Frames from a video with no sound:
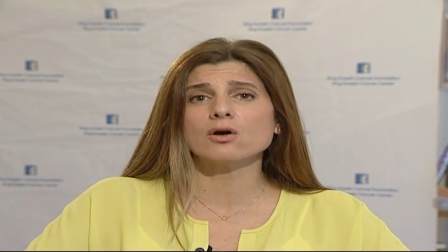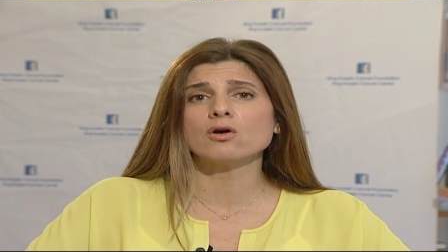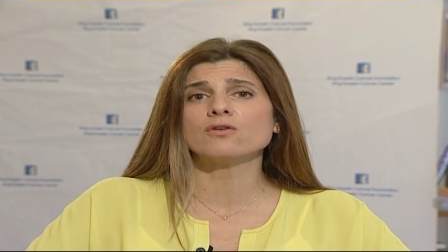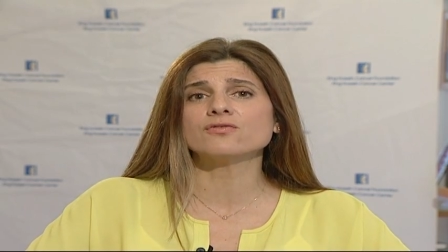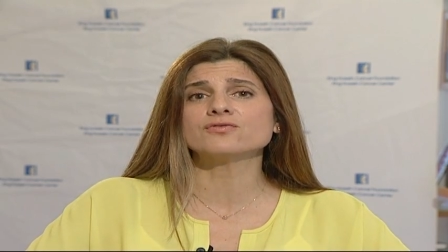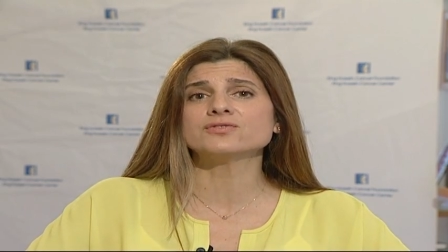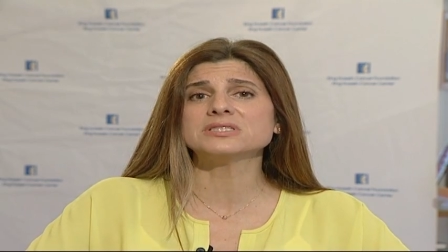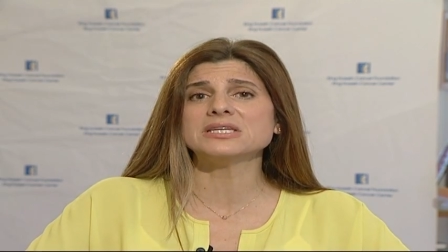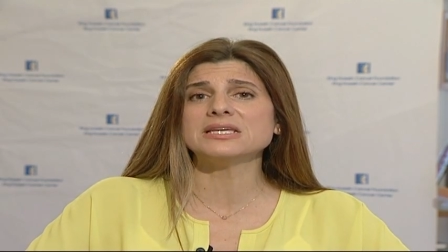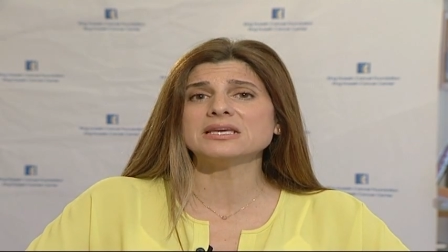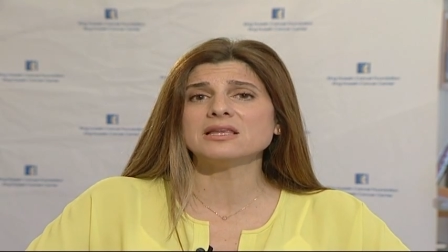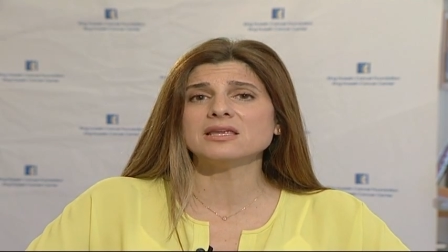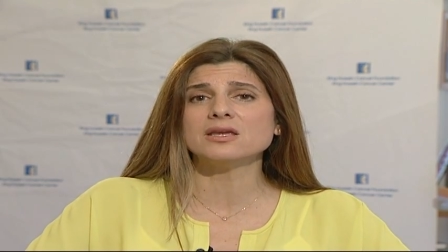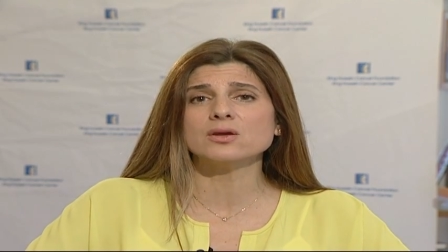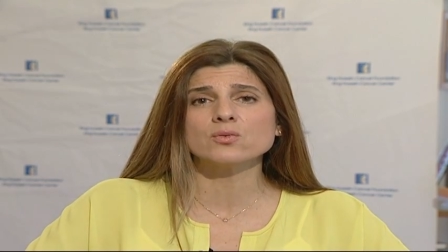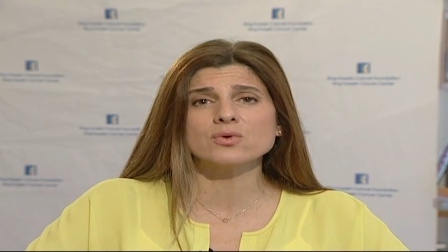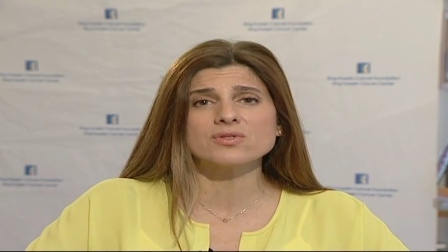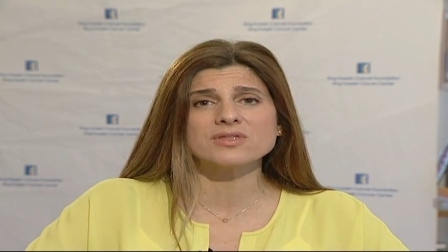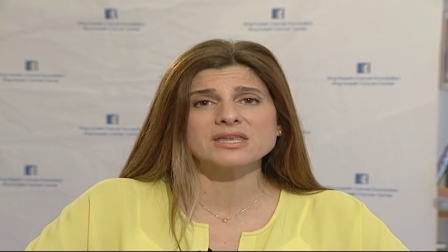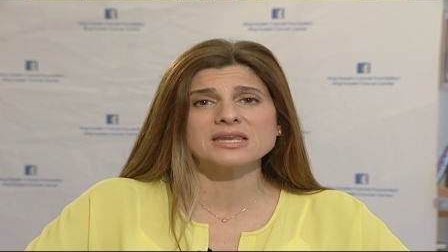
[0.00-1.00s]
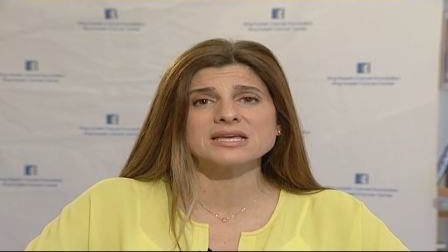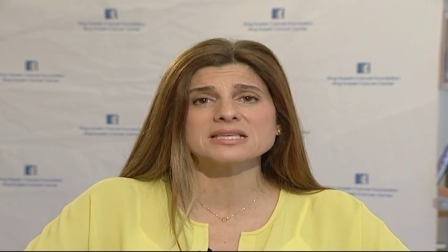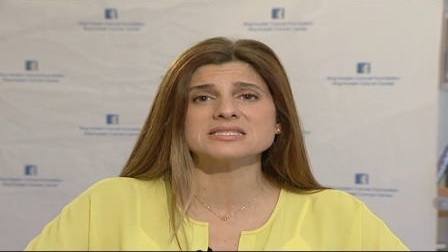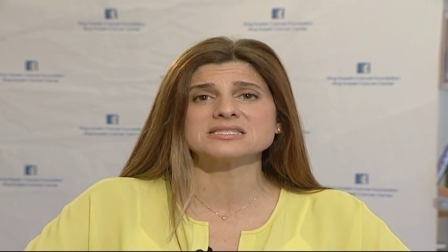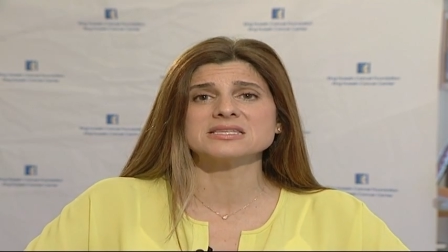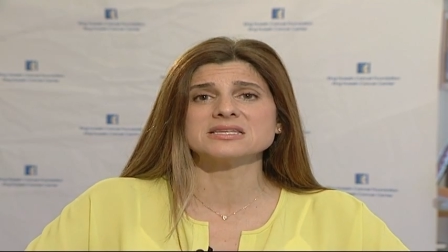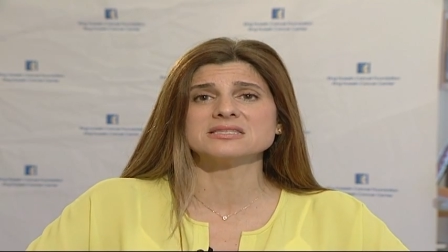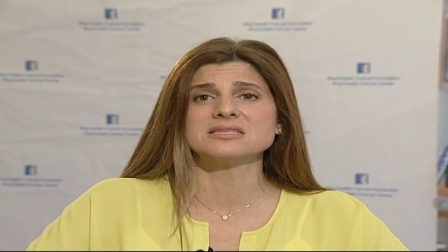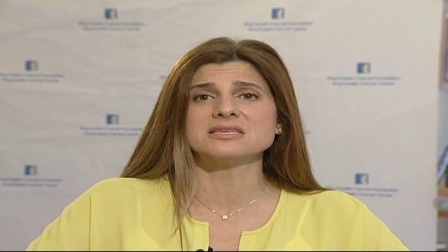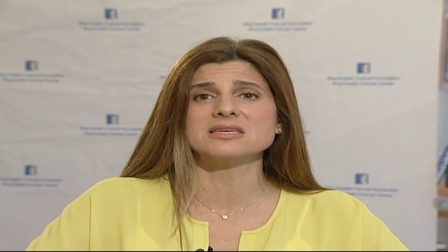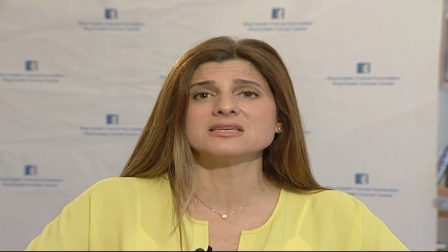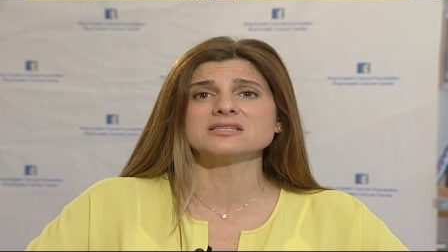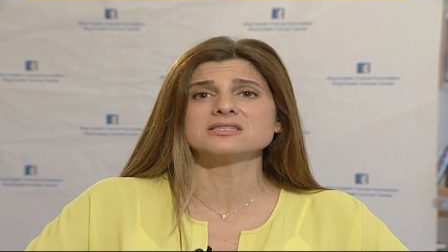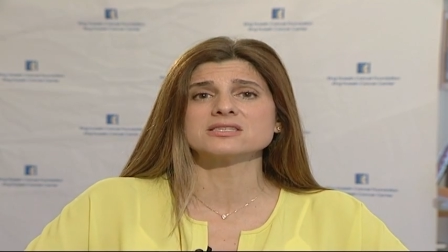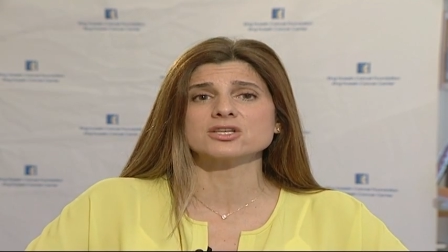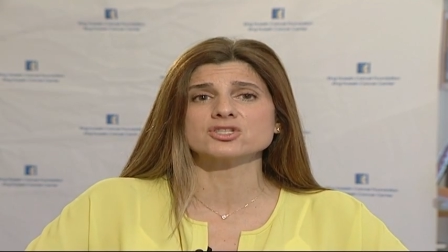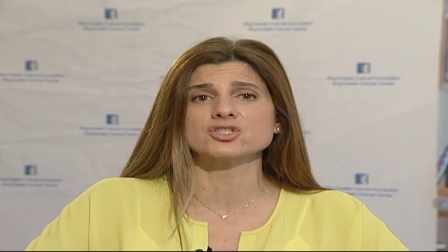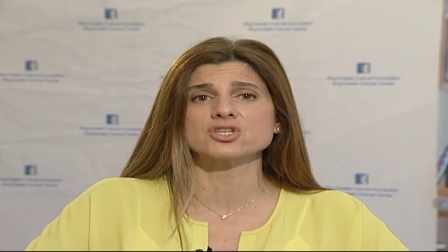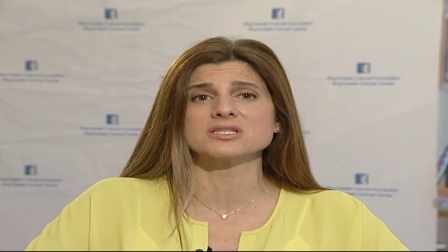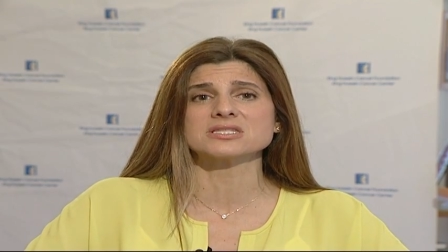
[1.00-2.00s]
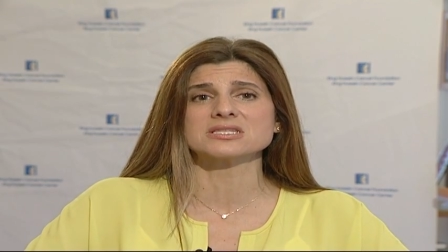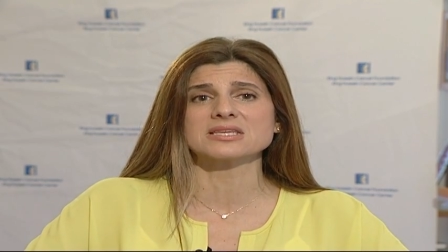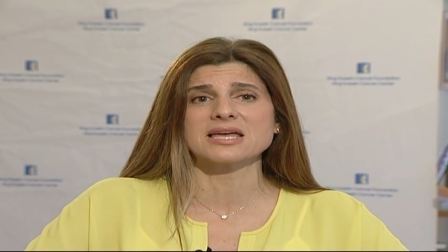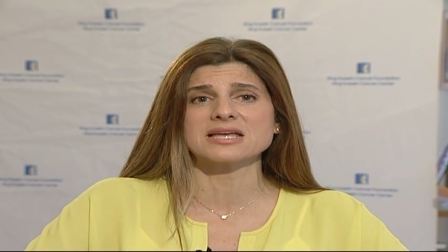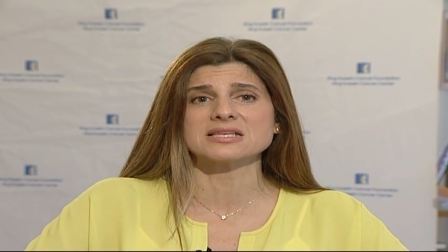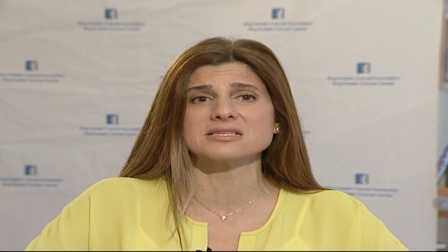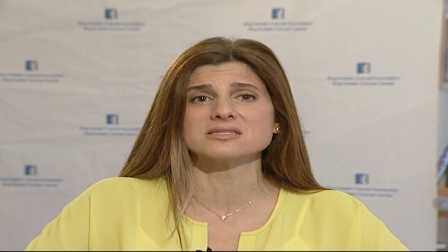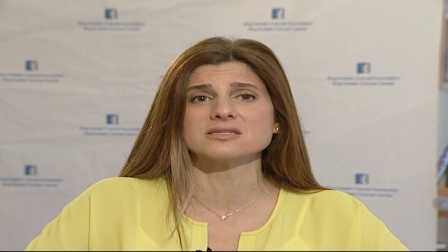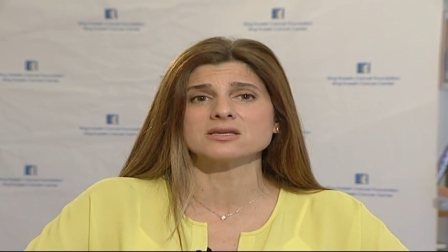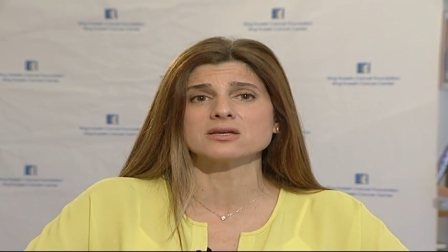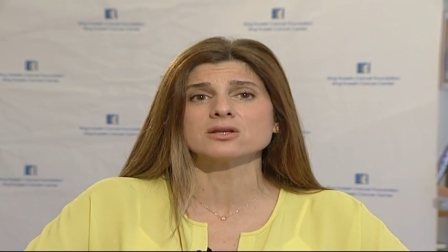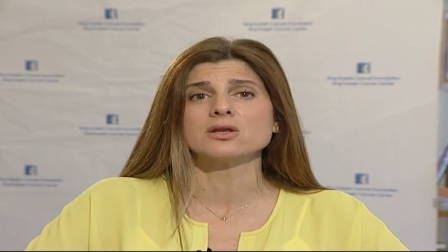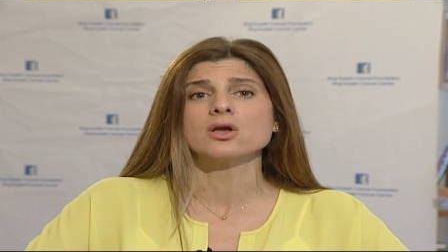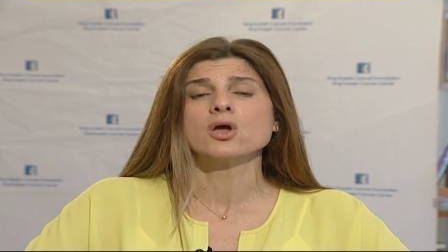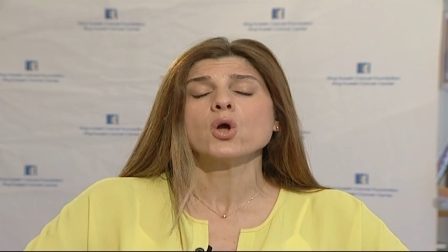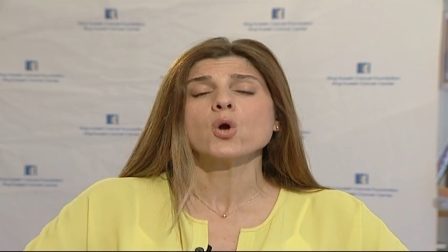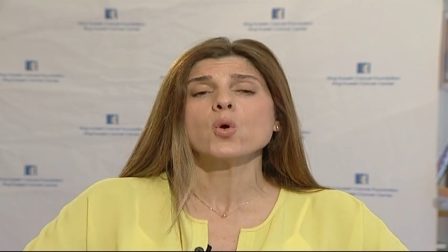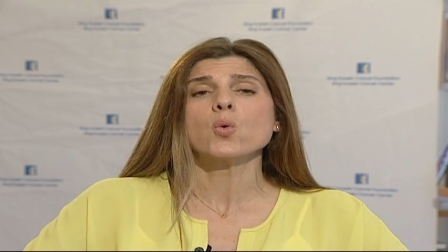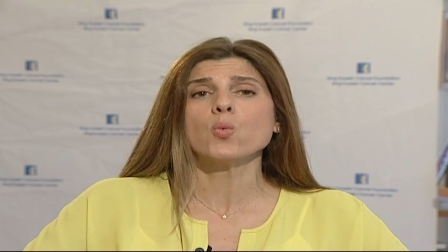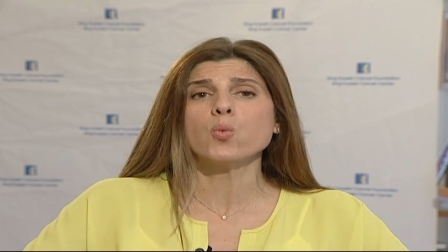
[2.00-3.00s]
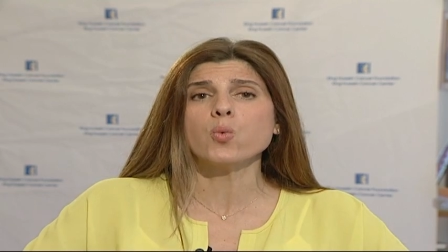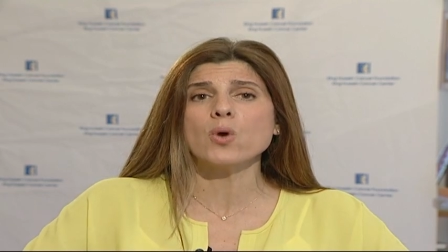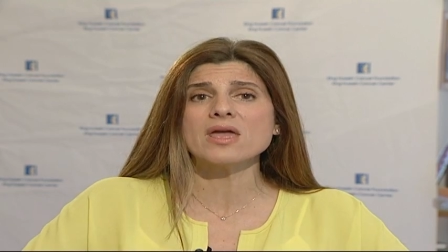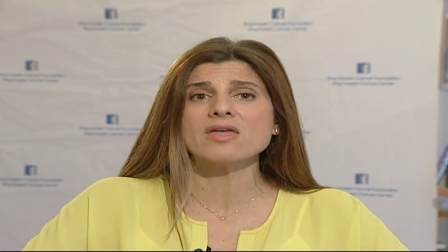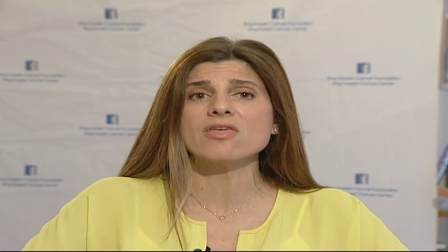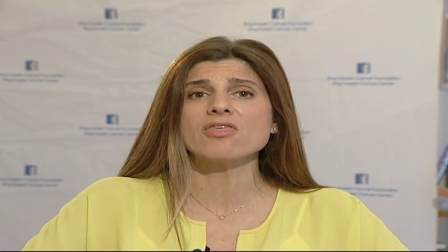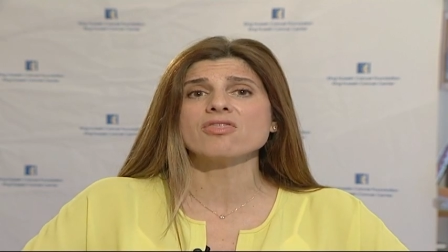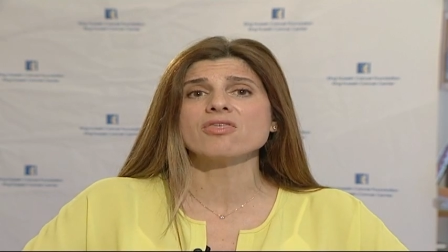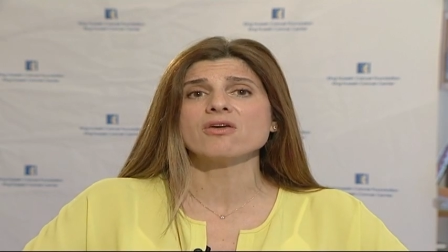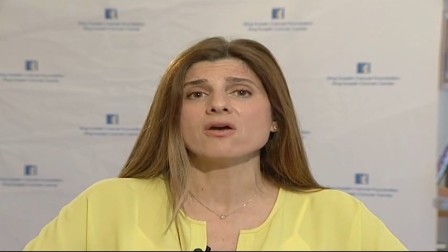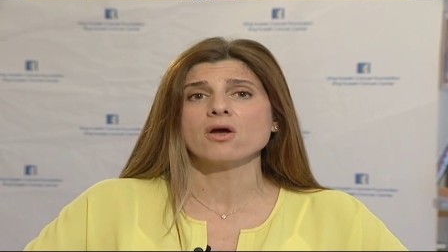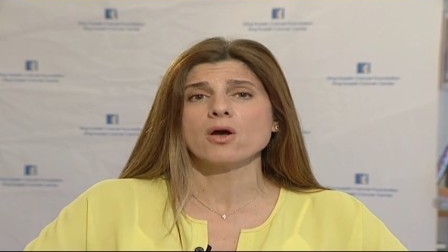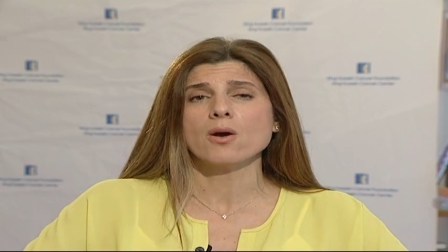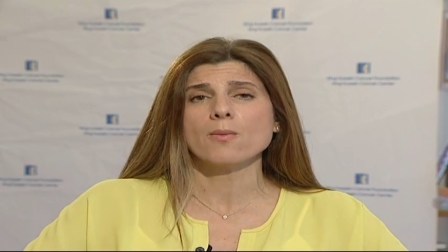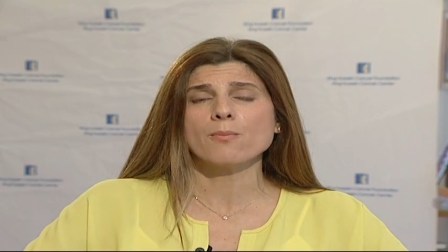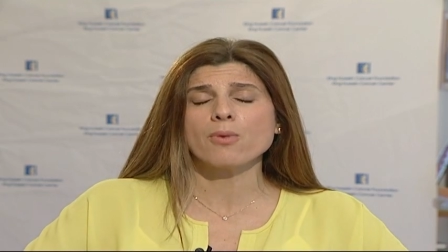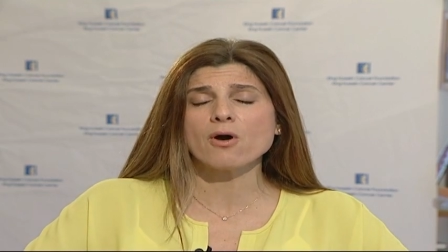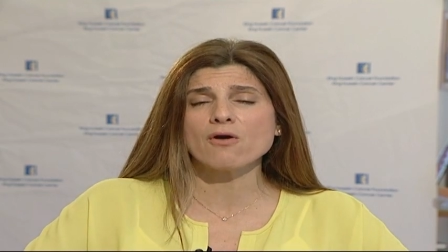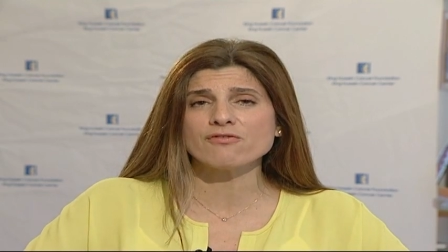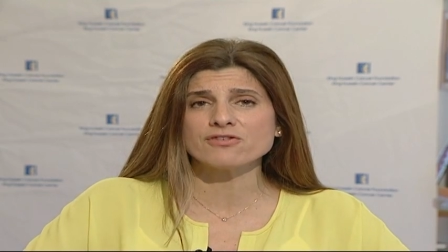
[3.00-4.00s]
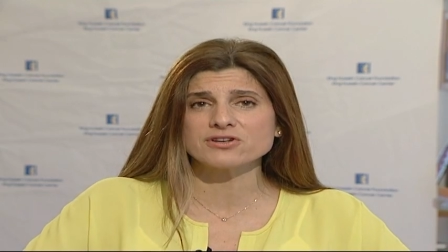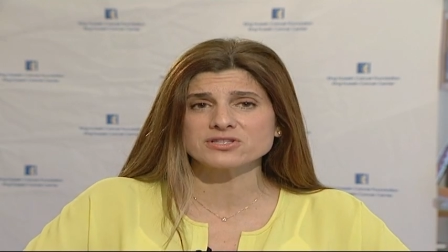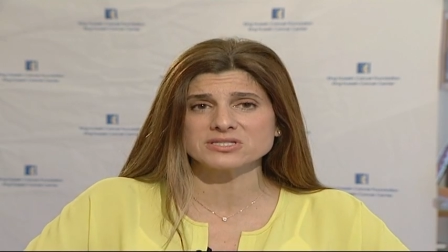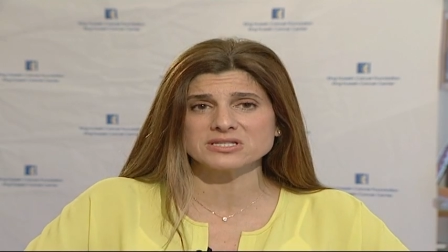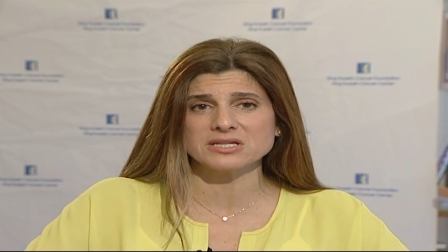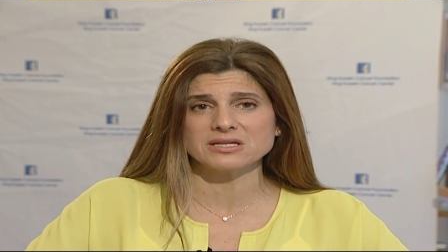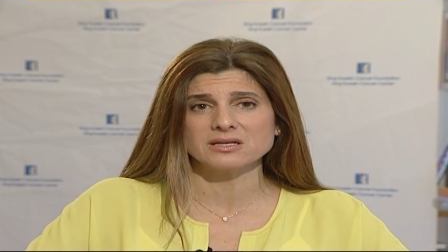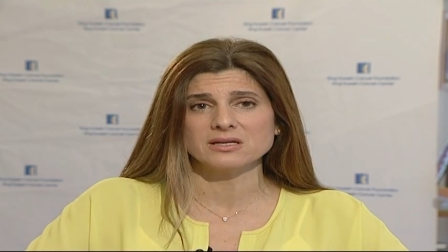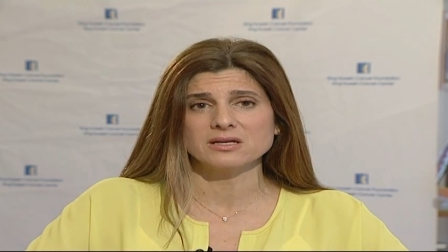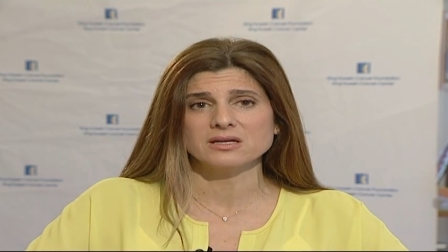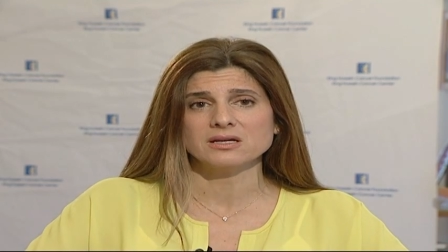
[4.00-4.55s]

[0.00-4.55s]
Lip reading: of dealing with an NCD such as cancer with poverty.